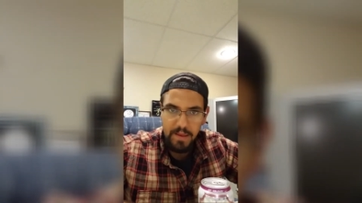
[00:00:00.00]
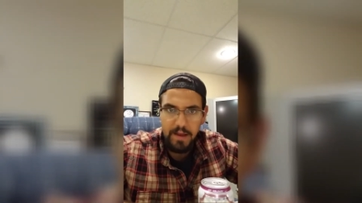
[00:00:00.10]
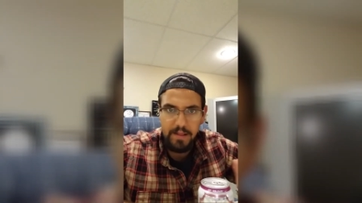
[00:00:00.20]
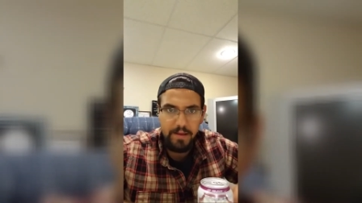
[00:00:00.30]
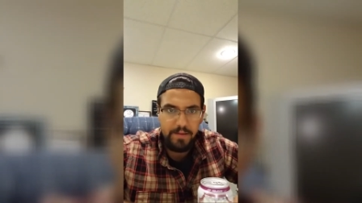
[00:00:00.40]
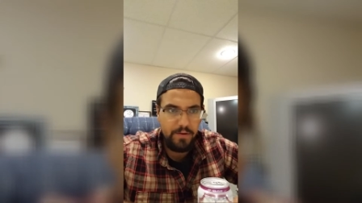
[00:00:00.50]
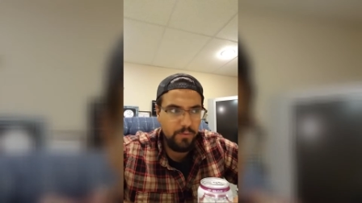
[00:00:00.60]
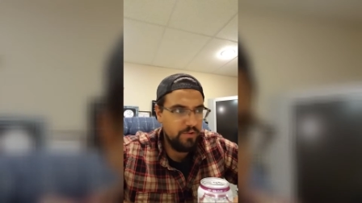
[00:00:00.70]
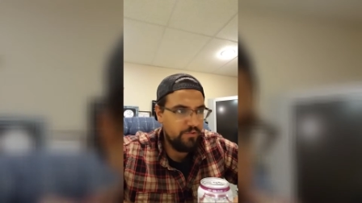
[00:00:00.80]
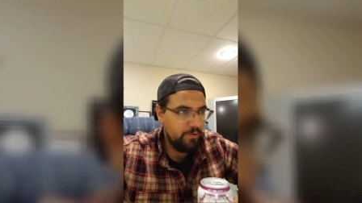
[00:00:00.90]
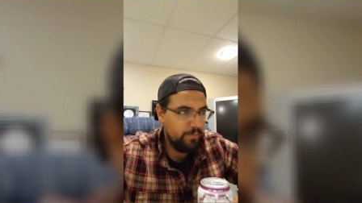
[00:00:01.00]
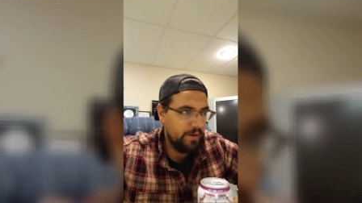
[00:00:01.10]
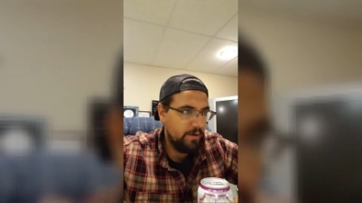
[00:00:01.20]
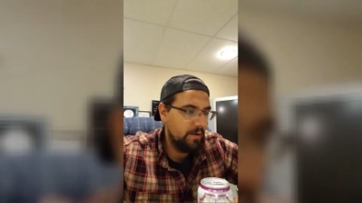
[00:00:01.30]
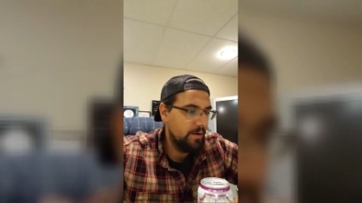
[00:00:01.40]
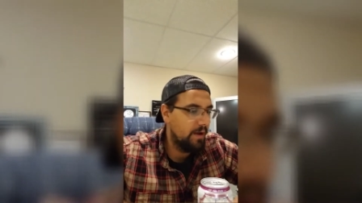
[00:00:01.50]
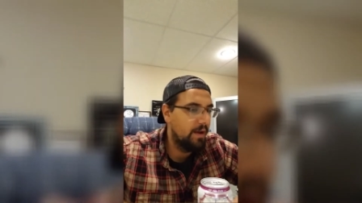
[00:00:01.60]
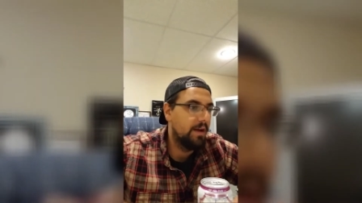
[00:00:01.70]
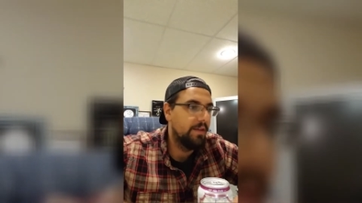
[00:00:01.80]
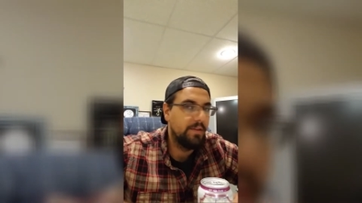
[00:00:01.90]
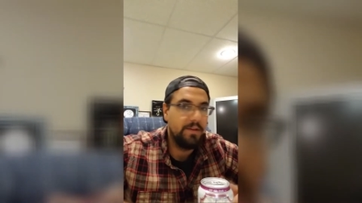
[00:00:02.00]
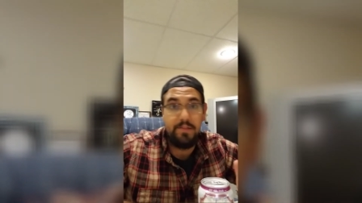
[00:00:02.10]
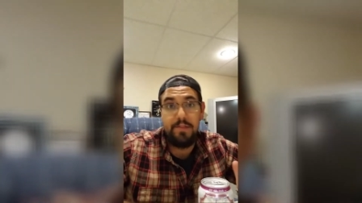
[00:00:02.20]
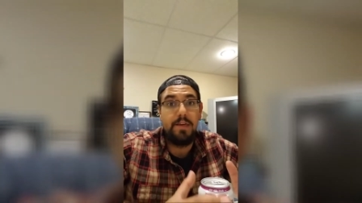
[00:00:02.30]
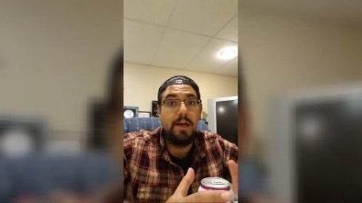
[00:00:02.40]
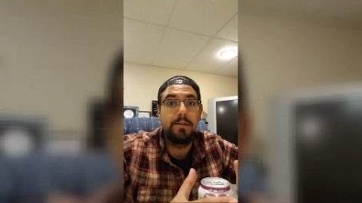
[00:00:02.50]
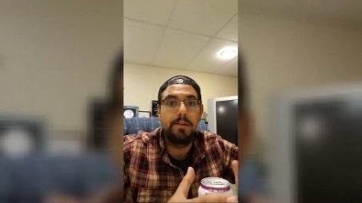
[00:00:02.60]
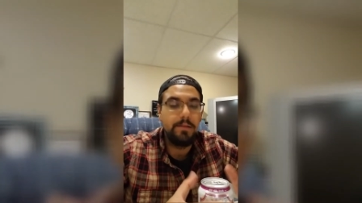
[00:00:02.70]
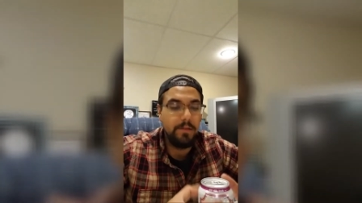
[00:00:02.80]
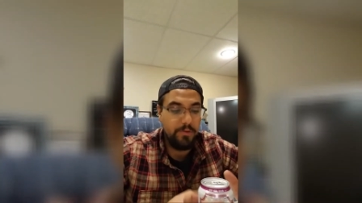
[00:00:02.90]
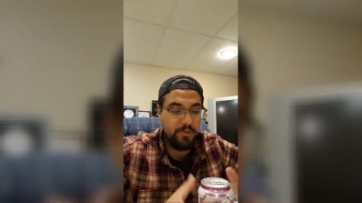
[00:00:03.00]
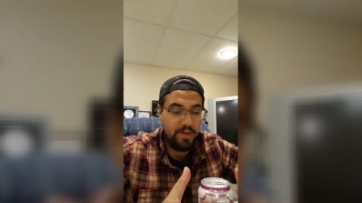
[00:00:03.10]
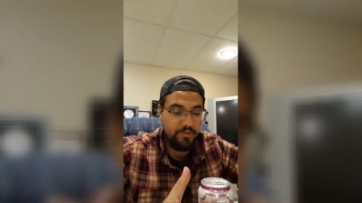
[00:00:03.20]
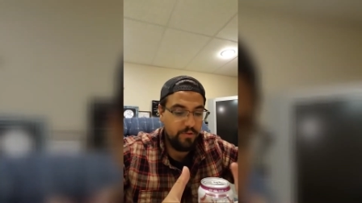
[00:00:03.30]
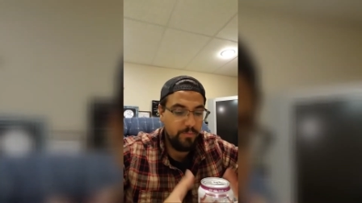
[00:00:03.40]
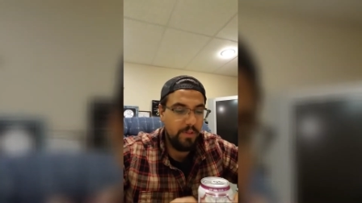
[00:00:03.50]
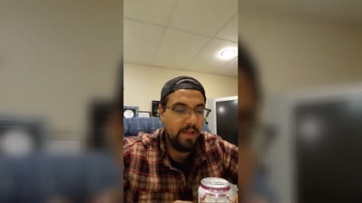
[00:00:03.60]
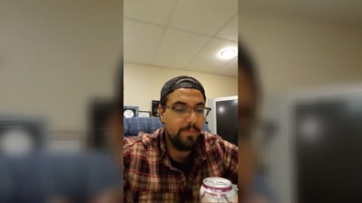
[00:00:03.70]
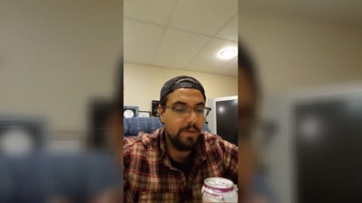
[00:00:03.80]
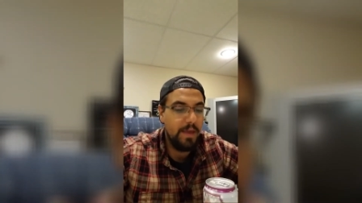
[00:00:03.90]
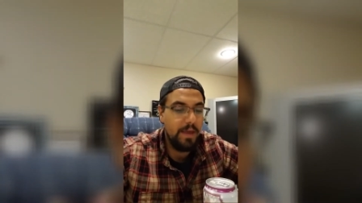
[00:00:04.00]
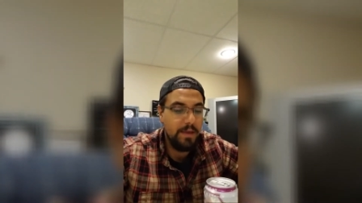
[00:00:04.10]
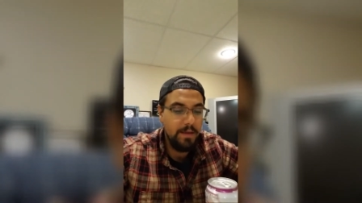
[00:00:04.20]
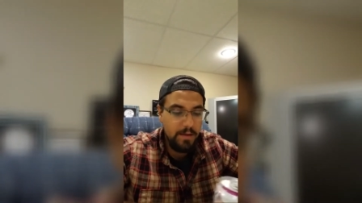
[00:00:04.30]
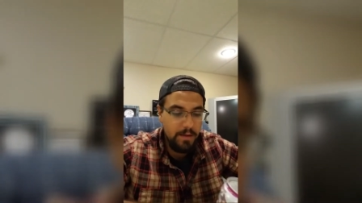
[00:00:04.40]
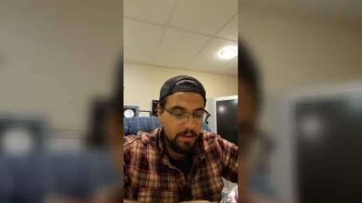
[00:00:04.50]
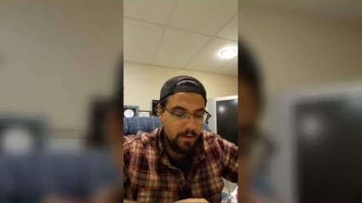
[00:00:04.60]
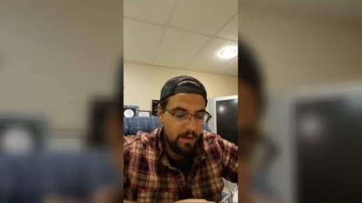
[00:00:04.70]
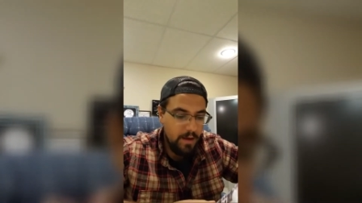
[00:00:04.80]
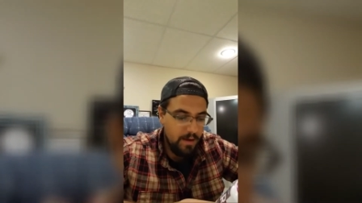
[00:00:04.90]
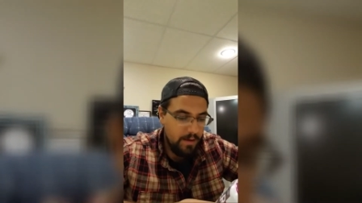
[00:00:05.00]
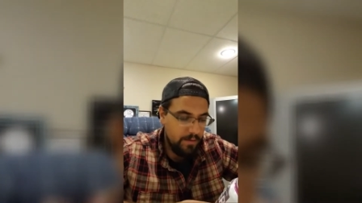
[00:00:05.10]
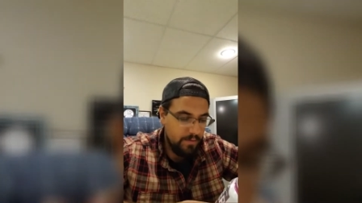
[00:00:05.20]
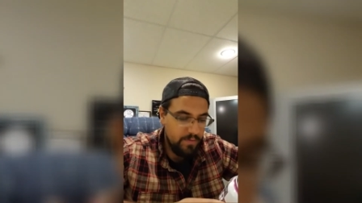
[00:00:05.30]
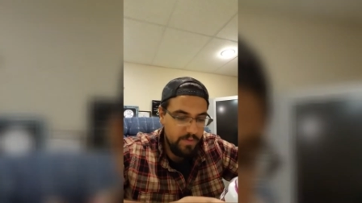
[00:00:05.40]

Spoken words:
like the original Pinner. I think it's a solid little sessionable IPA.